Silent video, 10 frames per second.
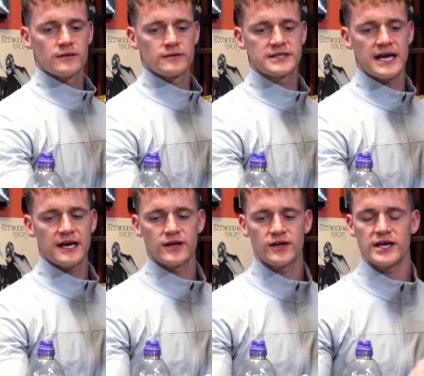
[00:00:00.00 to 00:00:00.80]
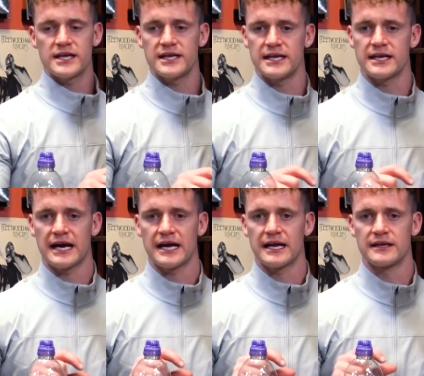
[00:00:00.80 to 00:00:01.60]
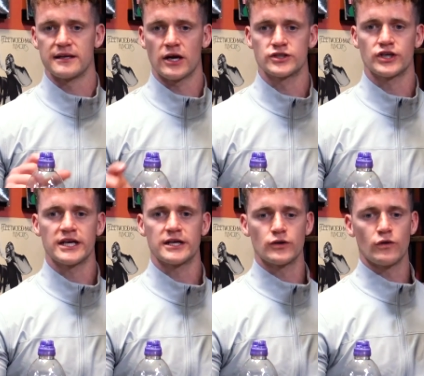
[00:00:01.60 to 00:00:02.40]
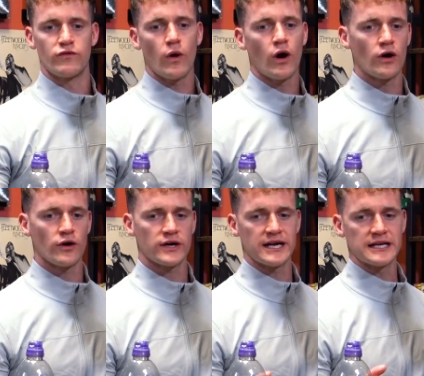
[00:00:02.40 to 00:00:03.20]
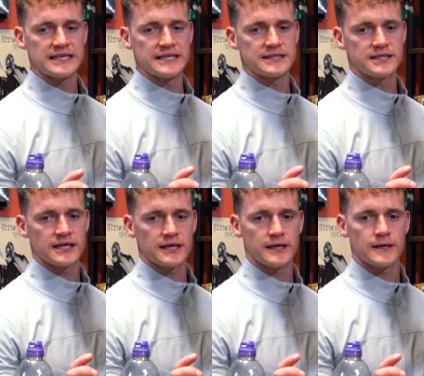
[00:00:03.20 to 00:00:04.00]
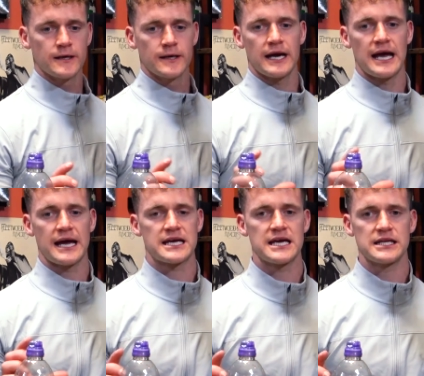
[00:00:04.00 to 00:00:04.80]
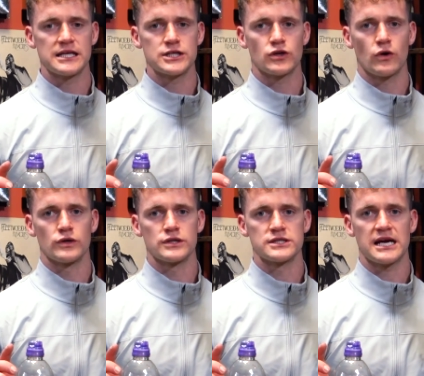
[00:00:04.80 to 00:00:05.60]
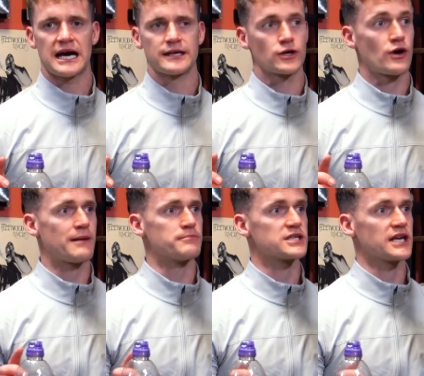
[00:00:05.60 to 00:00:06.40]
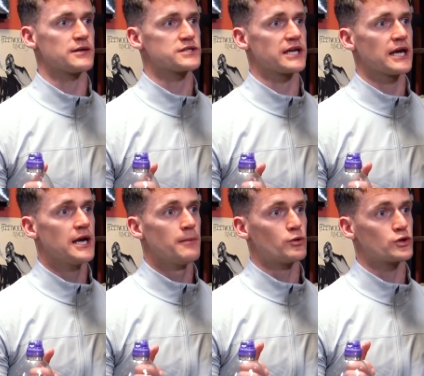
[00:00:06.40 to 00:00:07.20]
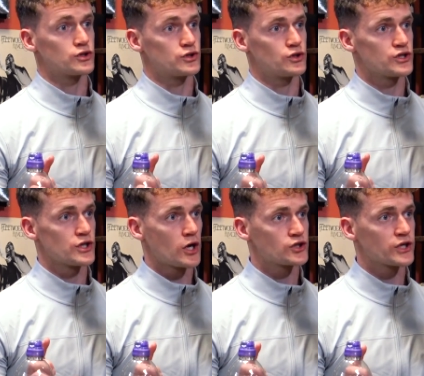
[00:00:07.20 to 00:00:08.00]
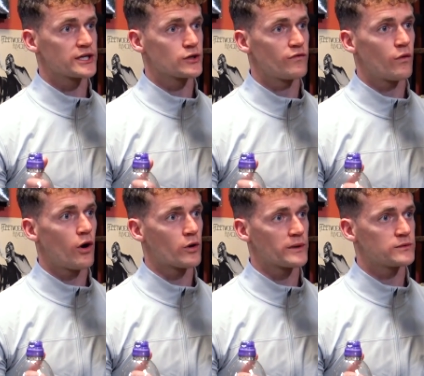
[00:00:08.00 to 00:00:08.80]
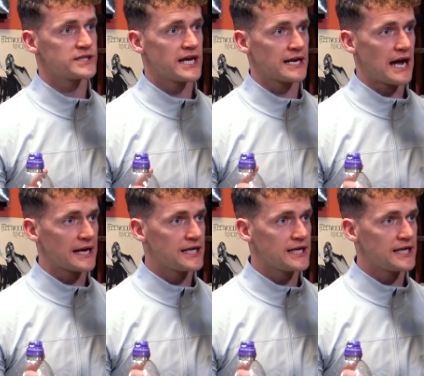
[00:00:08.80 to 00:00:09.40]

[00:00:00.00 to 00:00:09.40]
taking creatine and not drinking enough water can lead to uh, kidney stones and cramps. And I was like, but just not drinking enough water without taking any